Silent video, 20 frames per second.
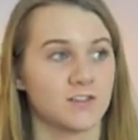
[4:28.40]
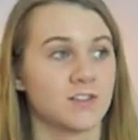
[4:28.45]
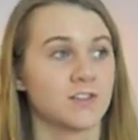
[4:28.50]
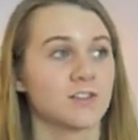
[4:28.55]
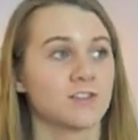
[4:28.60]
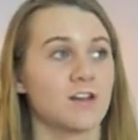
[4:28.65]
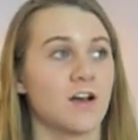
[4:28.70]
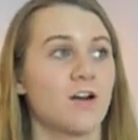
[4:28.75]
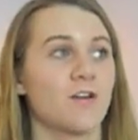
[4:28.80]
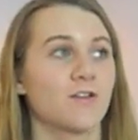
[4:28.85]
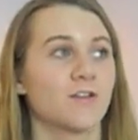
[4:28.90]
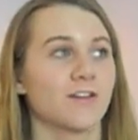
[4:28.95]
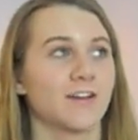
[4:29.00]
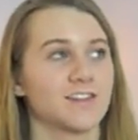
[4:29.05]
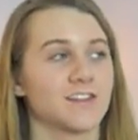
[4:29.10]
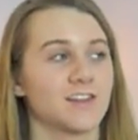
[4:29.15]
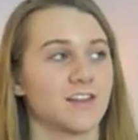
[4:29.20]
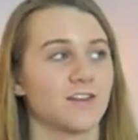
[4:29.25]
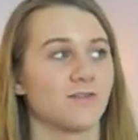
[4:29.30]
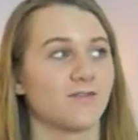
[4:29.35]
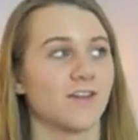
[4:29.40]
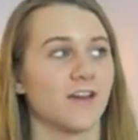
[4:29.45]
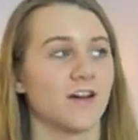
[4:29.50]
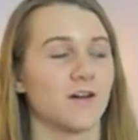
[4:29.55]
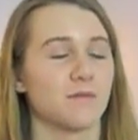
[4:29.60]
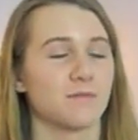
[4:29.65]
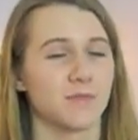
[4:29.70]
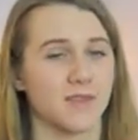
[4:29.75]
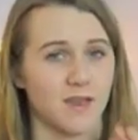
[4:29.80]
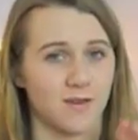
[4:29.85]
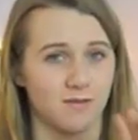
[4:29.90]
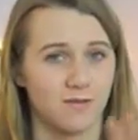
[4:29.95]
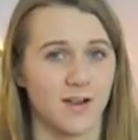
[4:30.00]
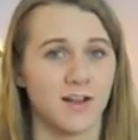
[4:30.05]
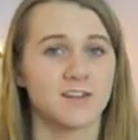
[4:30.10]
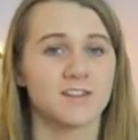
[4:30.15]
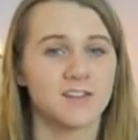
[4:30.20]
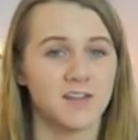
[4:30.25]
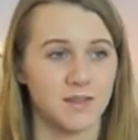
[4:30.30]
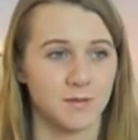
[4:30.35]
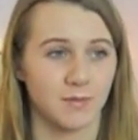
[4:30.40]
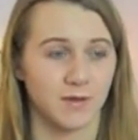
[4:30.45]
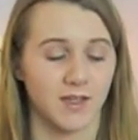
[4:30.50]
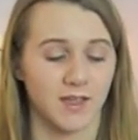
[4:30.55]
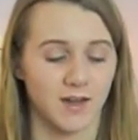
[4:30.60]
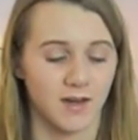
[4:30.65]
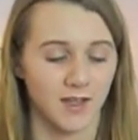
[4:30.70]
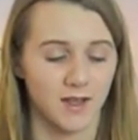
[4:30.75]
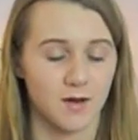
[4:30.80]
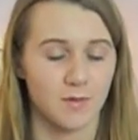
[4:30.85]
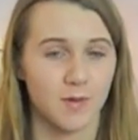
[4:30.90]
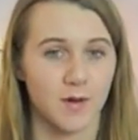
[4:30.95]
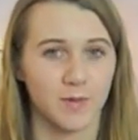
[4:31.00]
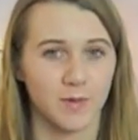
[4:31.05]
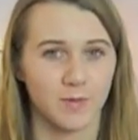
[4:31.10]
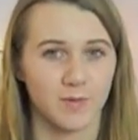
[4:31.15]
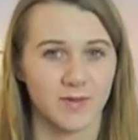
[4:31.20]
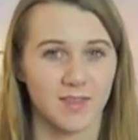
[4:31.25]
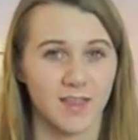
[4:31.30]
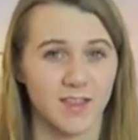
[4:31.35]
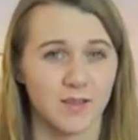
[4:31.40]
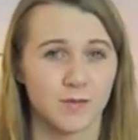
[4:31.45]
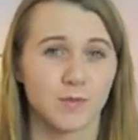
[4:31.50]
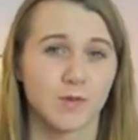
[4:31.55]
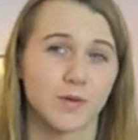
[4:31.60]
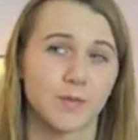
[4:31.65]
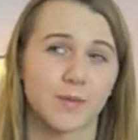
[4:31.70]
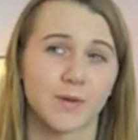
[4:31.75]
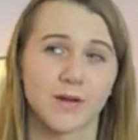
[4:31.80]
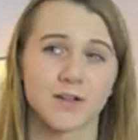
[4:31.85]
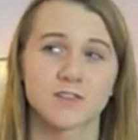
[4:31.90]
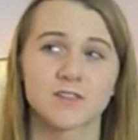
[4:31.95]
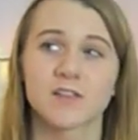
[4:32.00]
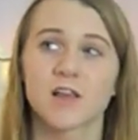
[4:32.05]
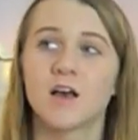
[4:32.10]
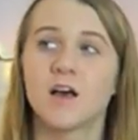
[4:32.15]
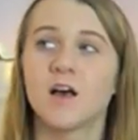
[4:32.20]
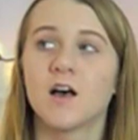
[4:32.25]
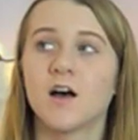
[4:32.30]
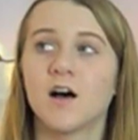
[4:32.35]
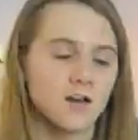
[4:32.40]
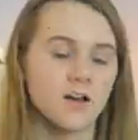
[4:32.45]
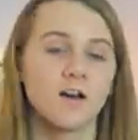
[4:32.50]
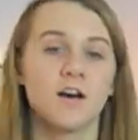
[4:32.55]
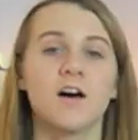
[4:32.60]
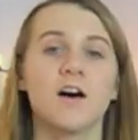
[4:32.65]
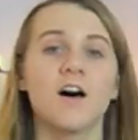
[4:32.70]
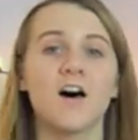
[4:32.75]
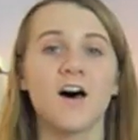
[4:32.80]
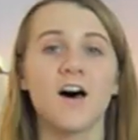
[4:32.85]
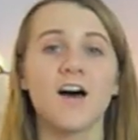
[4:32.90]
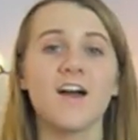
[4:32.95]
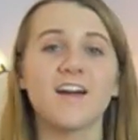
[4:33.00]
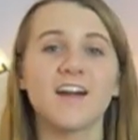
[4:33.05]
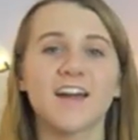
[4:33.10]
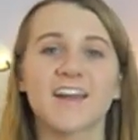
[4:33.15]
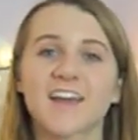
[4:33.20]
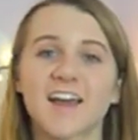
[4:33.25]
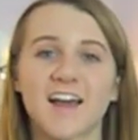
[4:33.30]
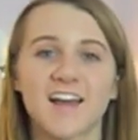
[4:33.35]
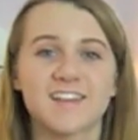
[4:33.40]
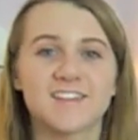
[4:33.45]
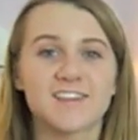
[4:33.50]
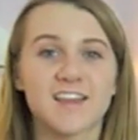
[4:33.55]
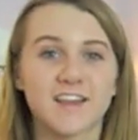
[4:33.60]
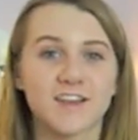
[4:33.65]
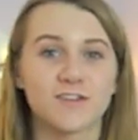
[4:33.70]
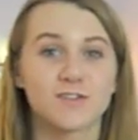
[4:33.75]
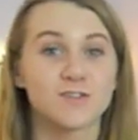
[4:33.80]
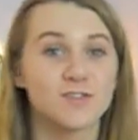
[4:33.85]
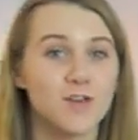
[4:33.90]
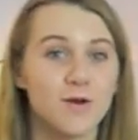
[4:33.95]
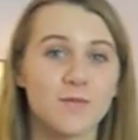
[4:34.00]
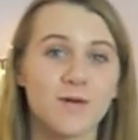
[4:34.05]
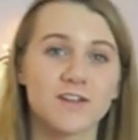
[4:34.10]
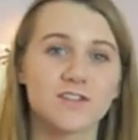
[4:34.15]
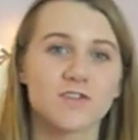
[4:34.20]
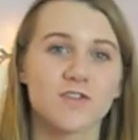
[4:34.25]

so crazy to film. I ranted at the beginning. I'll probably put that in the bloopers. Alright guys, thank you so much